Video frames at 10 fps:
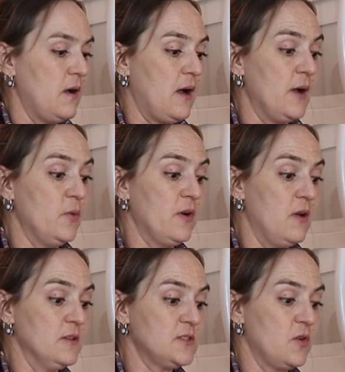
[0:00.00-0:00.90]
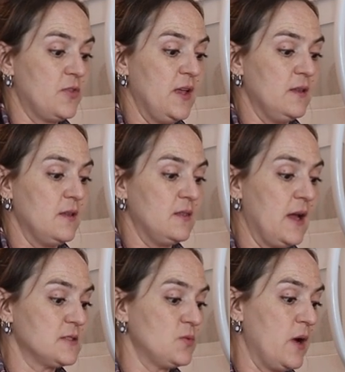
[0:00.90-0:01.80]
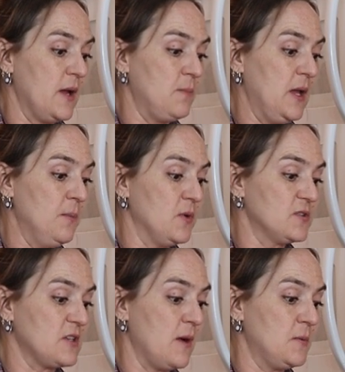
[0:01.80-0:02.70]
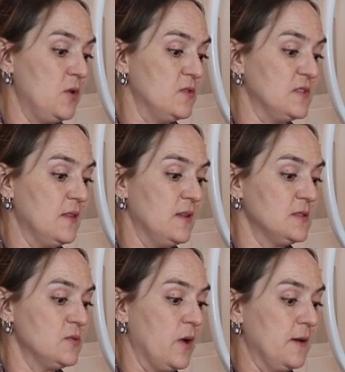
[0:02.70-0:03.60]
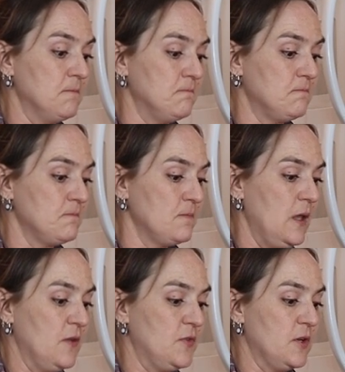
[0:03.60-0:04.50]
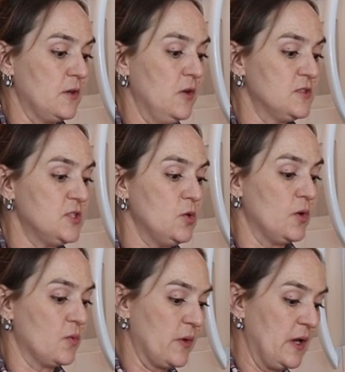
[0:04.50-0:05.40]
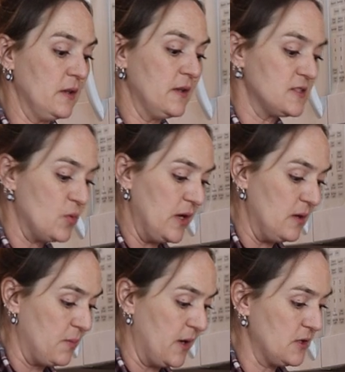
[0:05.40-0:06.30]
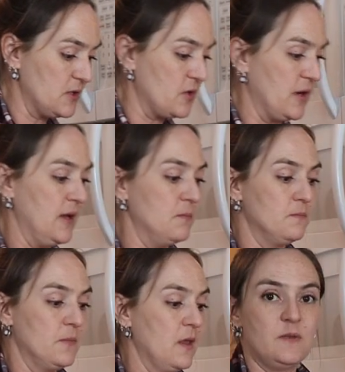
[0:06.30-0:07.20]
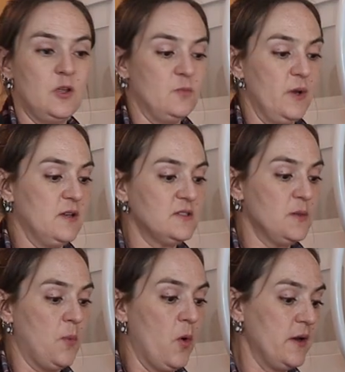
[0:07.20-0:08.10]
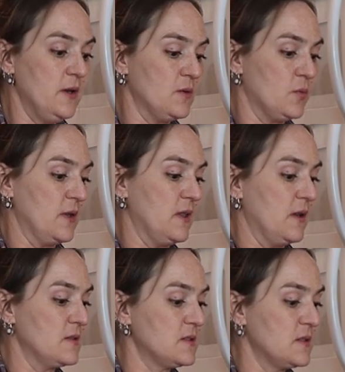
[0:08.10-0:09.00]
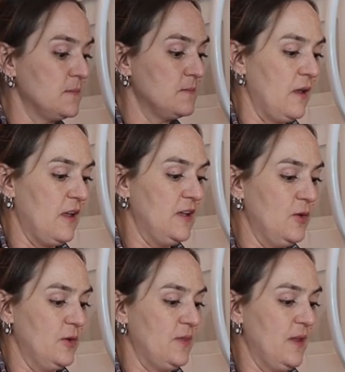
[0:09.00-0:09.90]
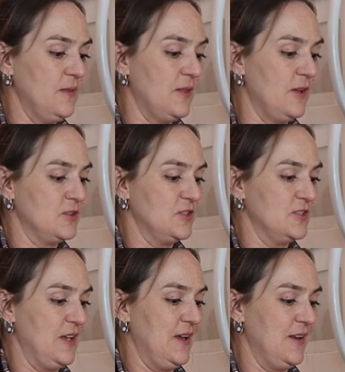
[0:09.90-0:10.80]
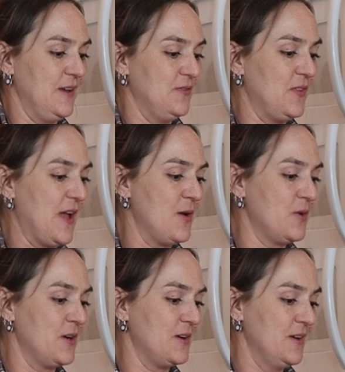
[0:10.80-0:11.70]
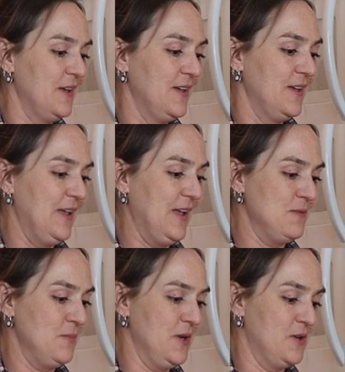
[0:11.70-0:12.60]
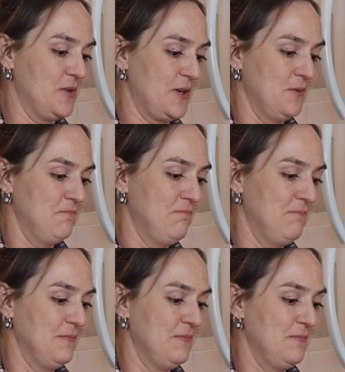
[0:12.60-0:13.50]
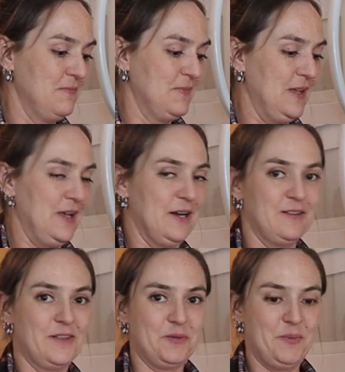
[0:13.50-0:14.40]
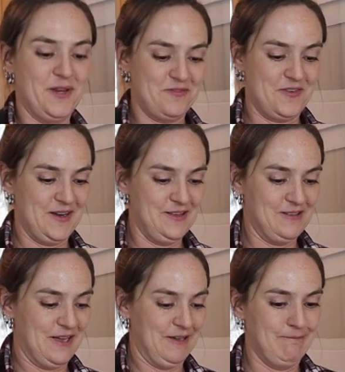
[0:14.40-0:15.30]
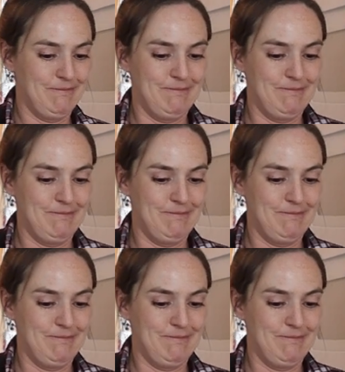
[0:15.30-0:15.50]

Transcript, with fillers: I would also think that that's why people stopped using this one. If you're used to a really sweet buttercream, you'd be disappointed with this. And you would think that you're just eating flour and milk and a little bit of vanilla.